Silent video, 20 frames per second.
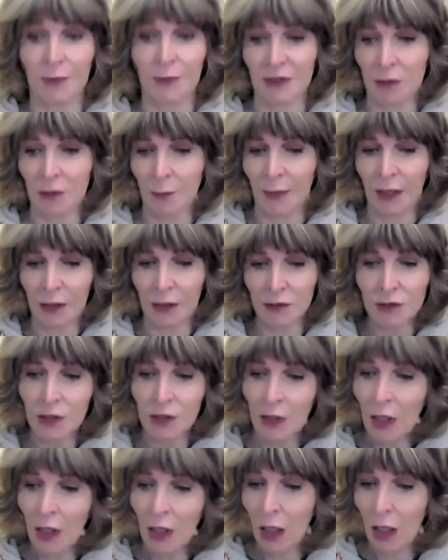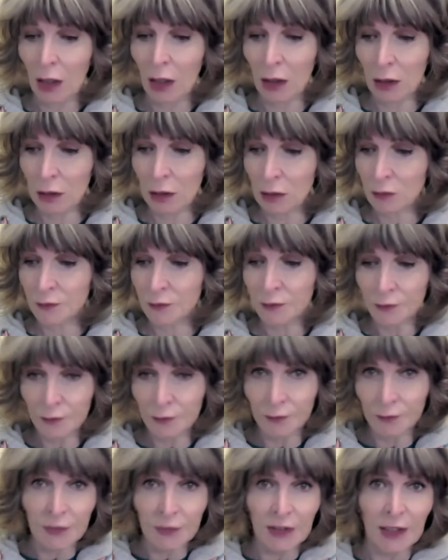bit about
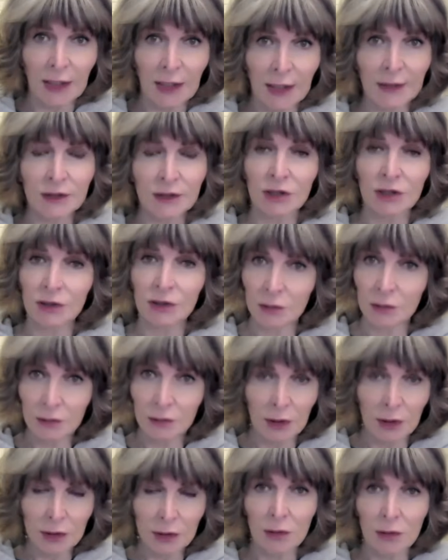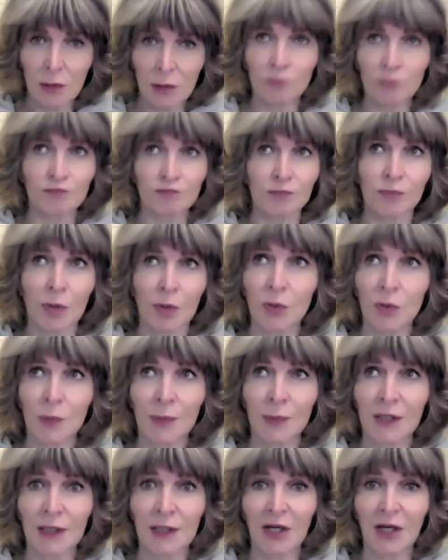the election,
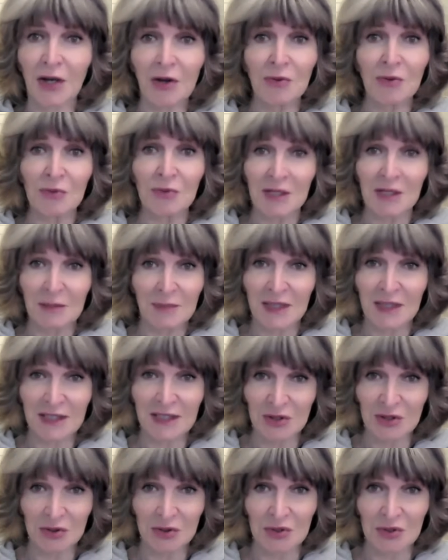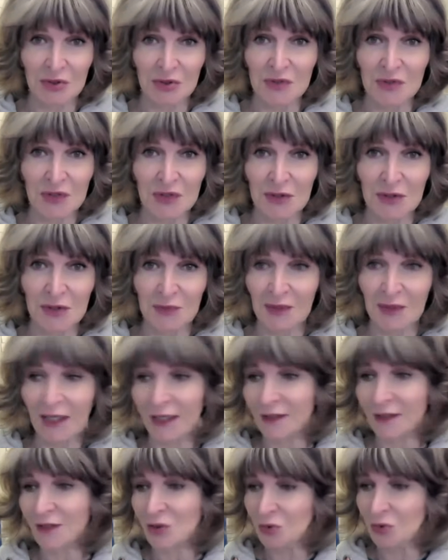probably only a minute or two, so don't
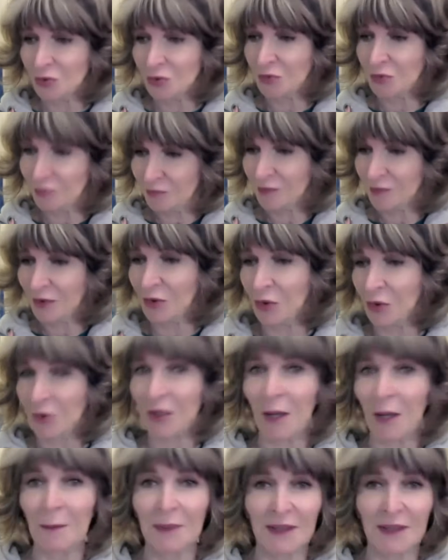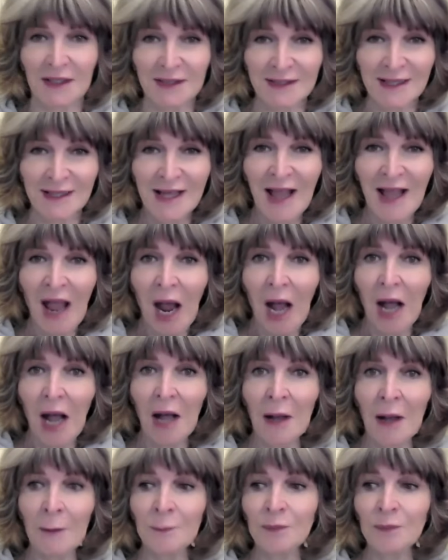get too caught up in it,
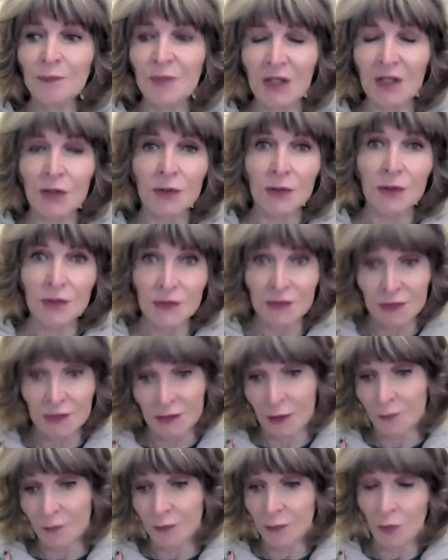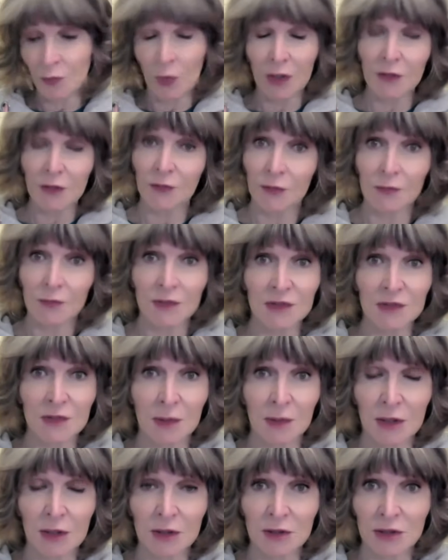because one of the reasons
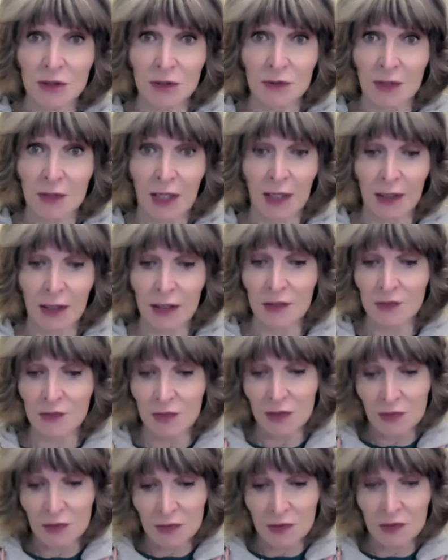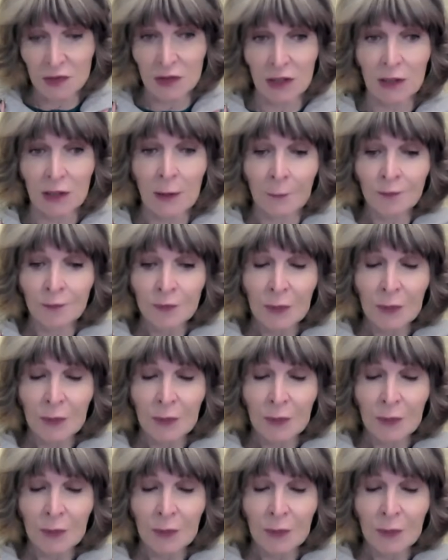I'm going to do that is this is the